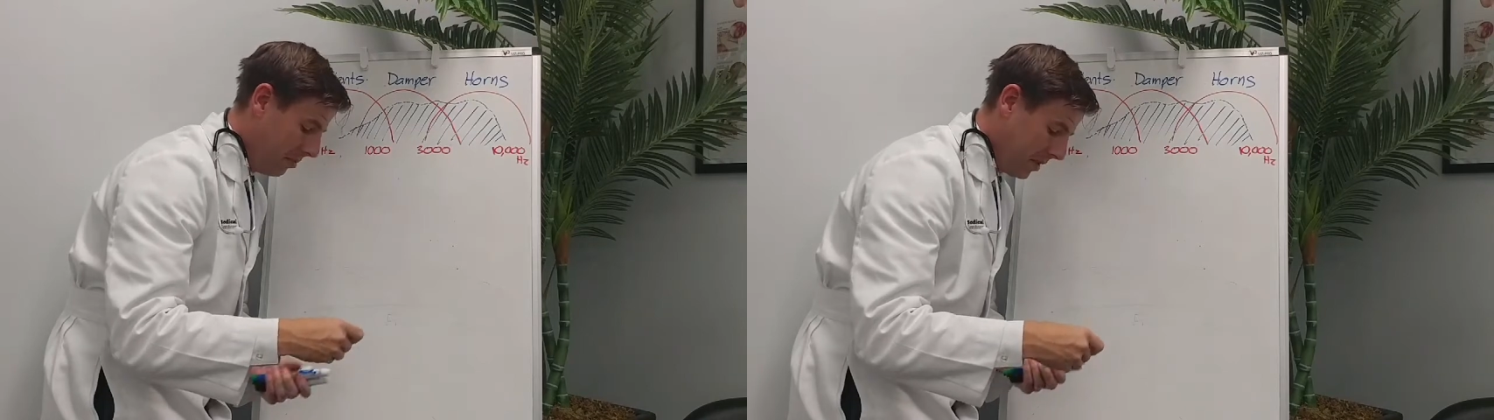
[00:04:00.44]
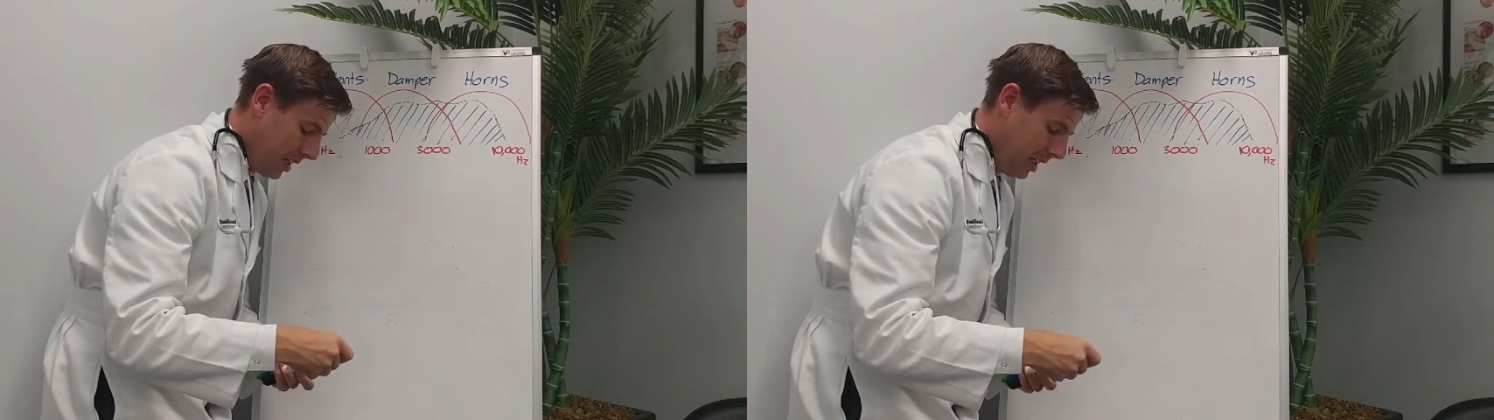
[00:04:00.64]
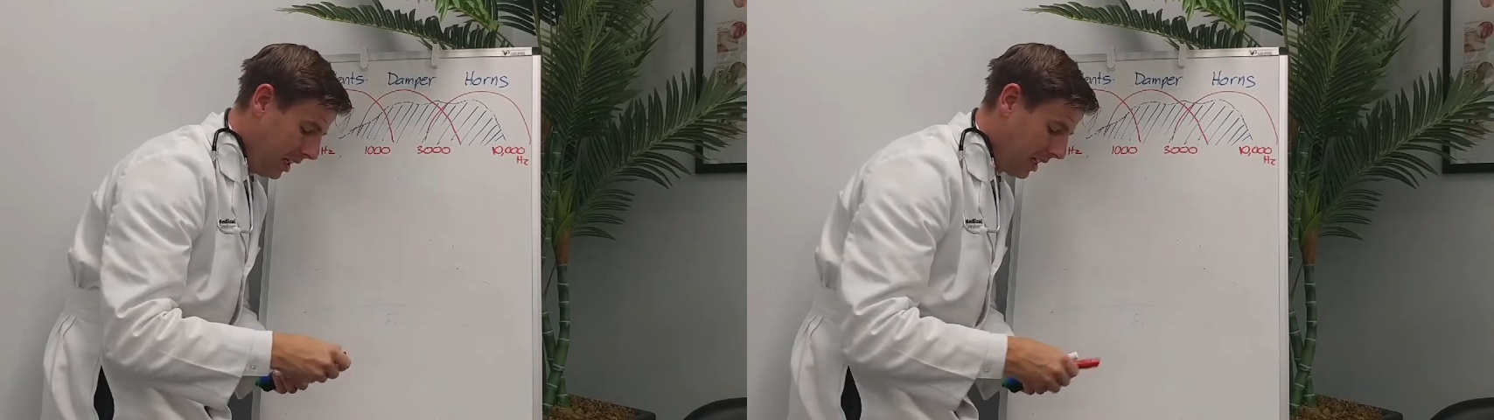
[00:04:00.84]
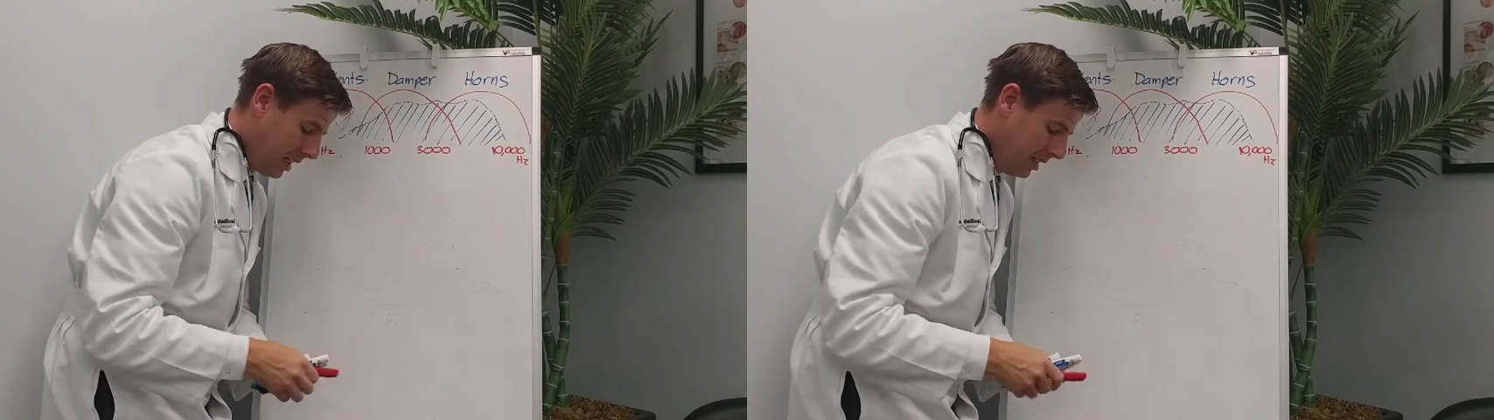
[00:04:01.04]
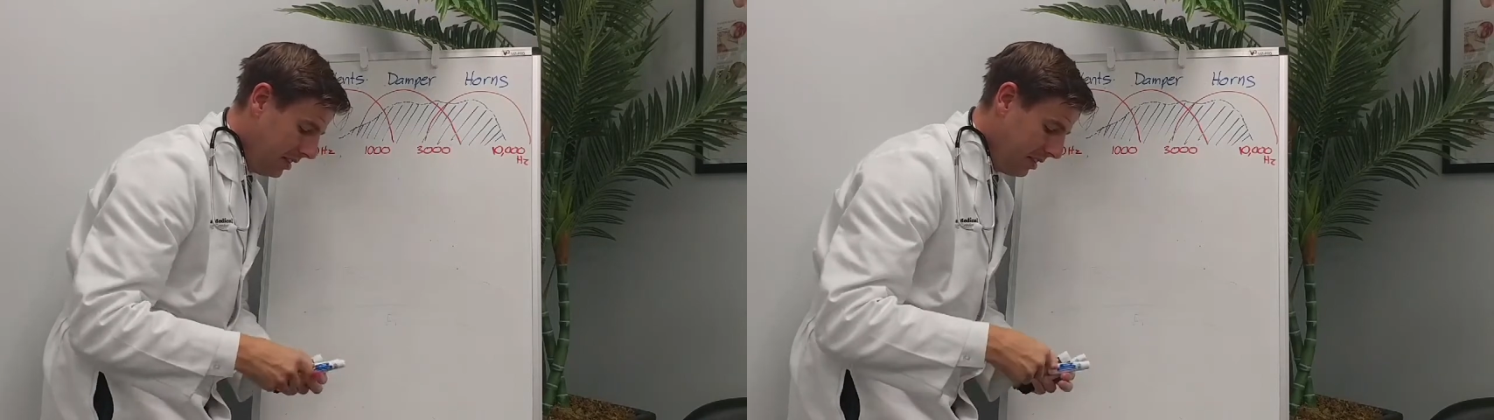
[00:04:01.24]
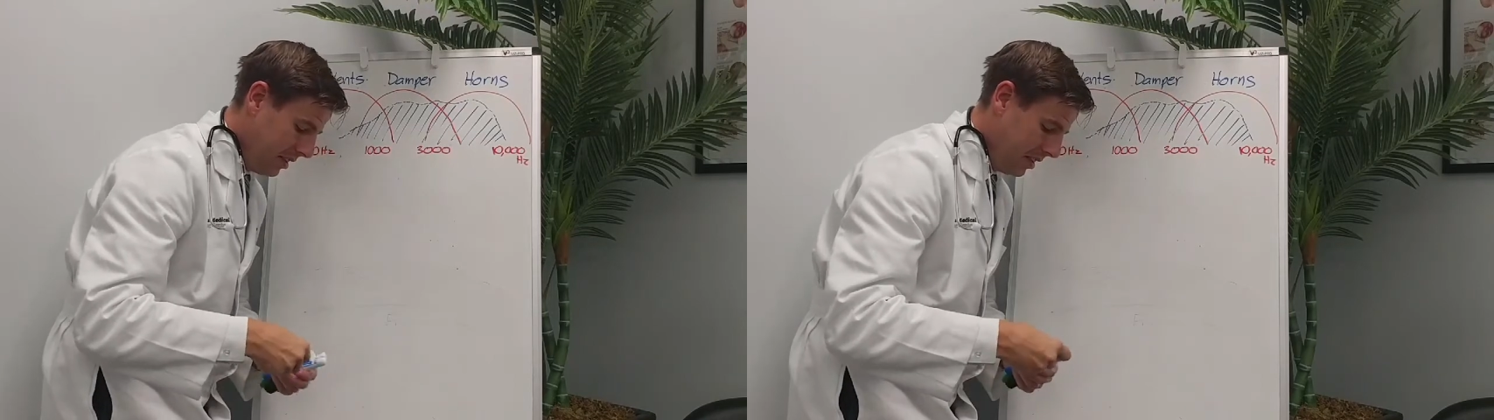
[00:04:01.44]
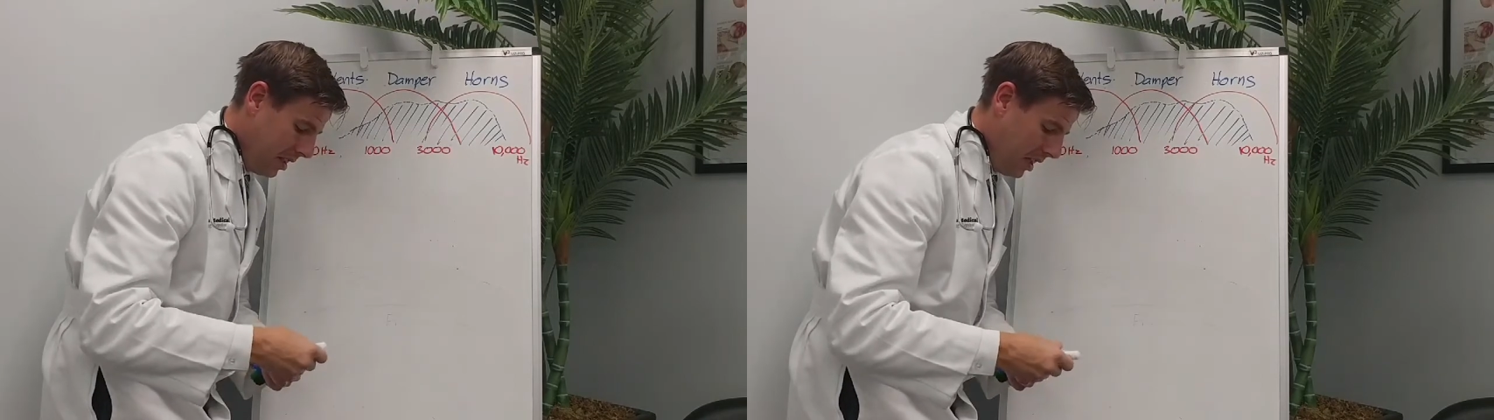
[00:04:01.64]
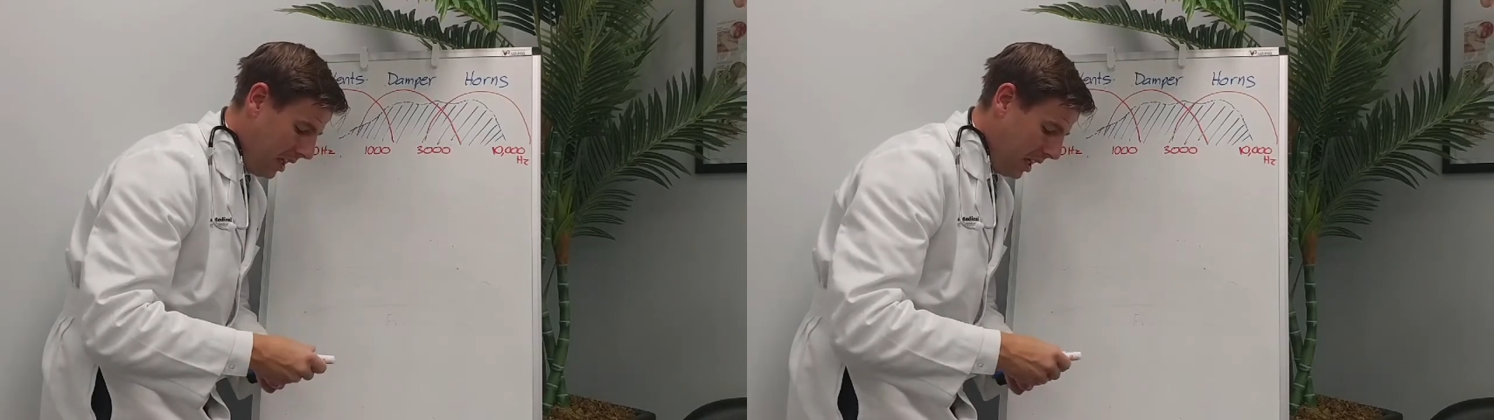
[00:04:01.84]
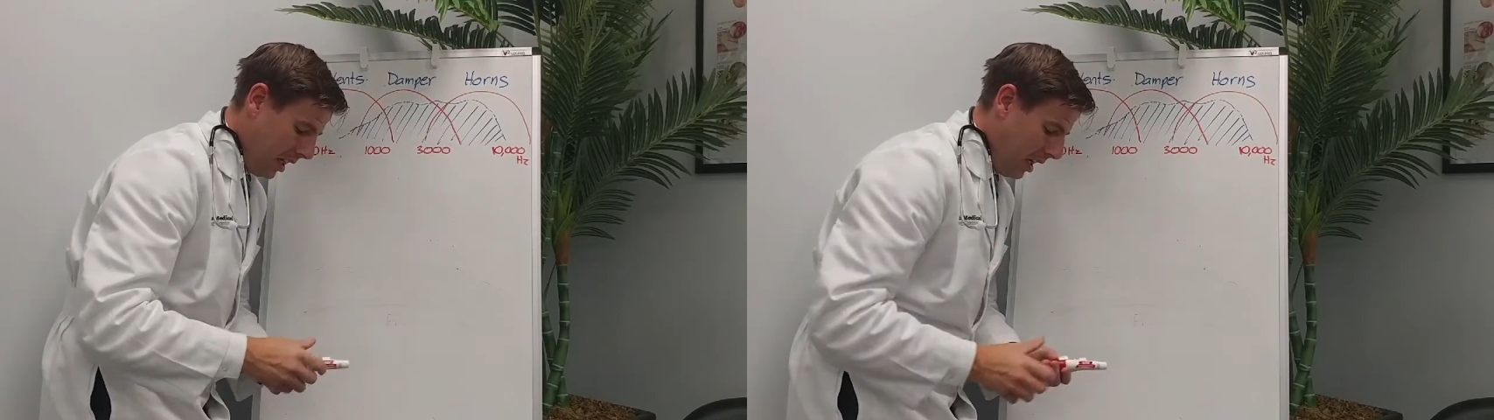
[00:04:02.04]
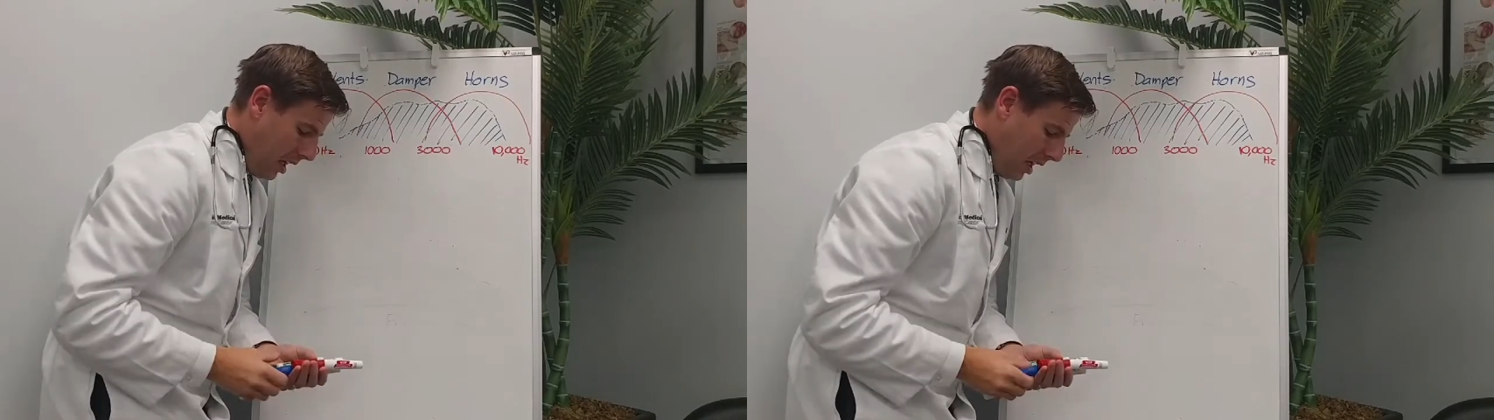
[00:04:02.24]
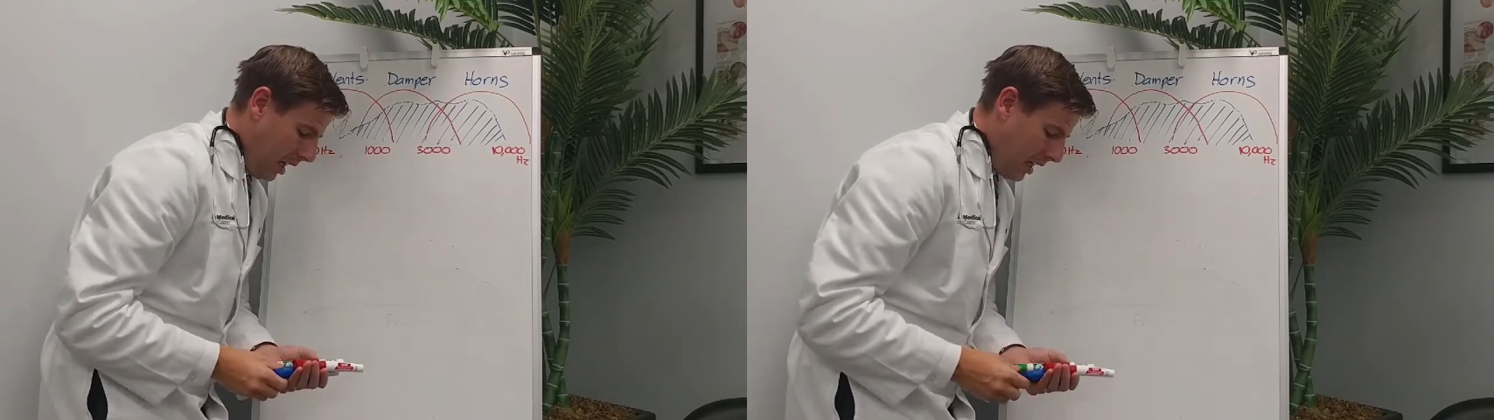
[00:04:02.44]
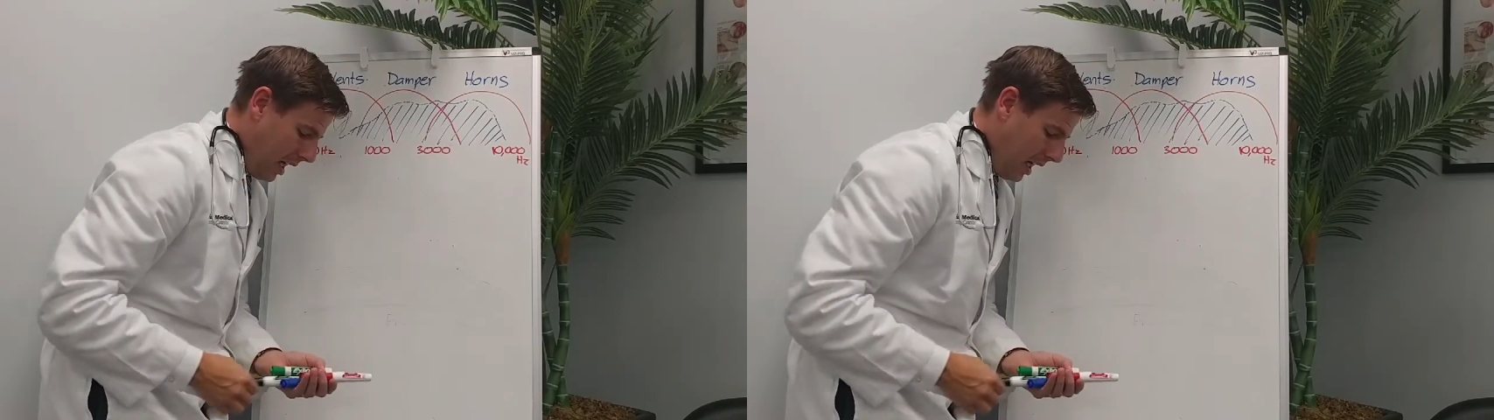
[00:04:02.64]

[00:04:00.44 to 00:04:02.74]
it because a